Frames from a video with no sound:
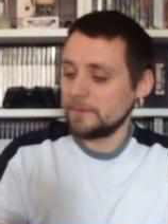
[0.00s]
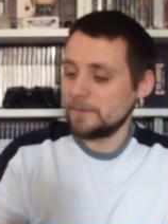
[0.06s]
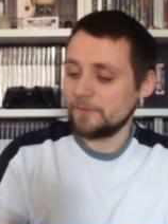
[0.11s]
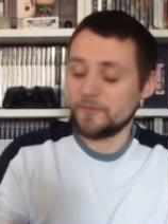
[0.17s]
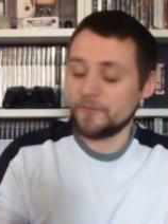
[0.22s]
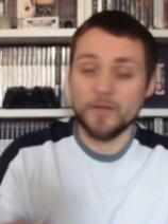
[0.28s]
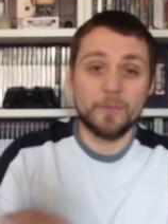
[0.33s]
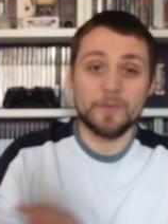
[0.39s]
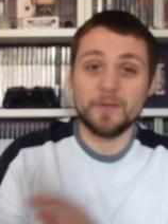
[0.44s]

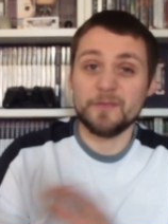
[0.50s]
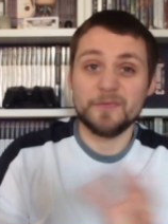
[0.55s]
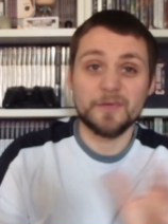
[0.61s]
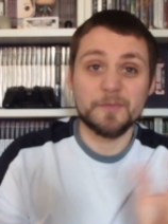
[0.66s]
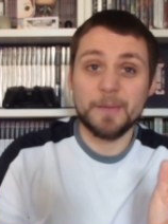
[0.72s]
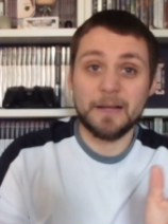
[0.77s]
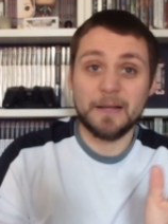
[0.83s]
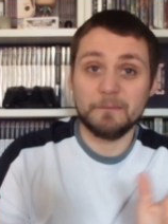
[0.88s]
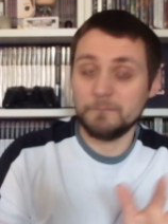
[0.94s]
if you know anything
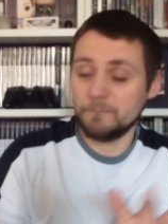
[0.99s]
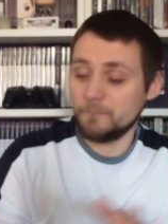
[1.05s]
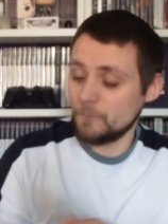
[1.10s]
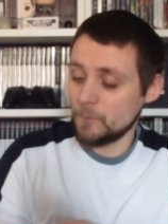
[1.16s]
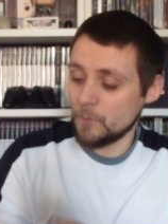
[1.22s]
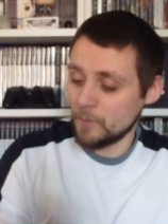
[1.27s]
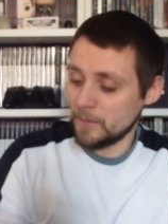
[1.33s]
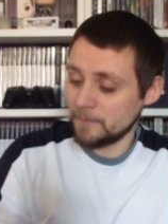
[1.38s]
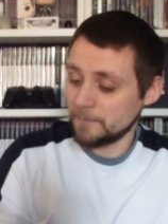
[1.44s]
about
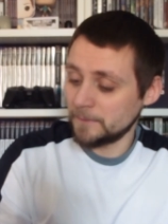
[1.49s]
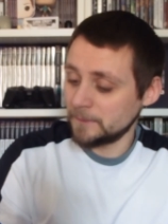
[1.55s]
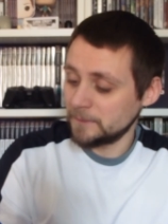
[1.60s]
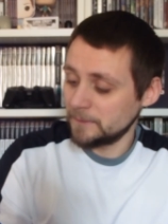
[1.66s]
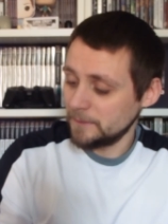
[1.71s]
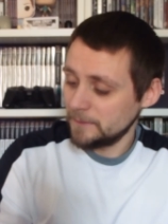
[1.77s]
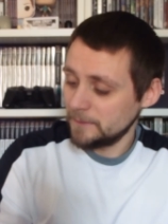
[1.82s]
Warhammer.